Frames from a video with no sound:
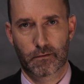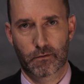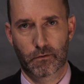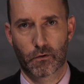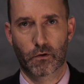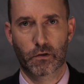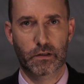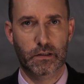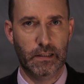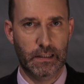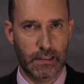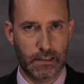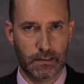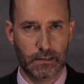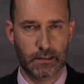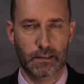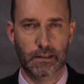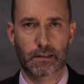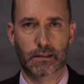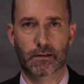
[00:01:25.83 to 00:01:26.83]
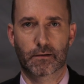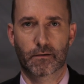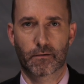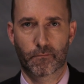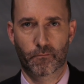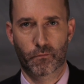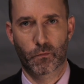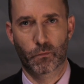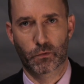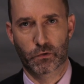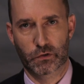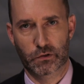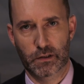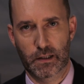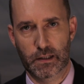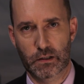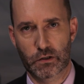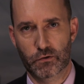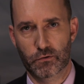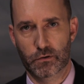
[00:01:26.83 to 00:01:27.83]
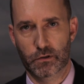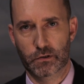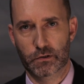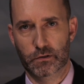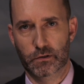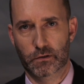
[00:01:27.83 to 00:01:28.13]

not DC, was dangerous.